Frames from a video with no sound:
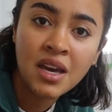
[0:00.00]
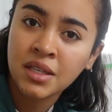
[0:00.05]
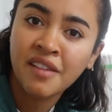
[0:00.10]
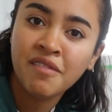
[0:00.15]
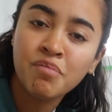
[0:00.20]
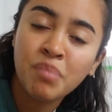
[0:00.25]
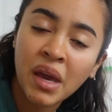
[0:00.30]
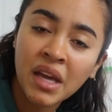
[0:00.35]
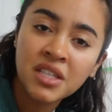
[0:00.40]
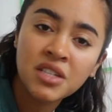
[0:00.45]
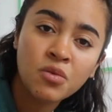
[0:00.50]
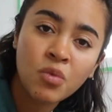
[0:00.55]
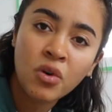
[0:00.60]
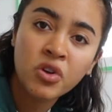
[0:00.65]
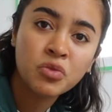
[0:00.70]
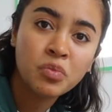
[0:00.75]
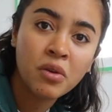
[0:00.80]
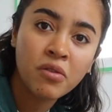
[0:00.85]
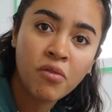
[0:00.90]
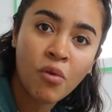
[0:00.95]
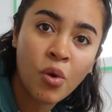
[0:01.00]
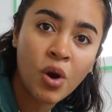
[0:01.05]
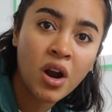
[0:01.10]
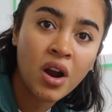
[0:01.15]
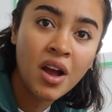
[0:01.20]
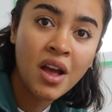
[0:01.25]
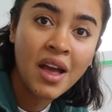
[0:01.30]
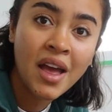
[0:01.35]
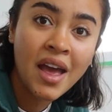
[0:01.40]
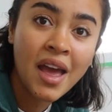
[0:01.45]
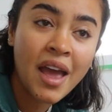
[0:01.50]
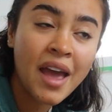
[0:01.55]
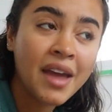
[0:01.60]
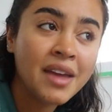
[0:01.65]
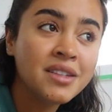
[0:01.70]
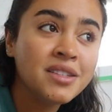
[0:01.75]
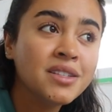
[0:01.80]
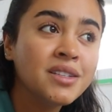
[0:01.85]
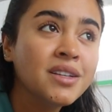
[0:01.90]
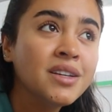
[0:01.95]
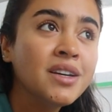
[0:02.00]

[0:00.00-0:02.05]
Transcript: I've painted walls before and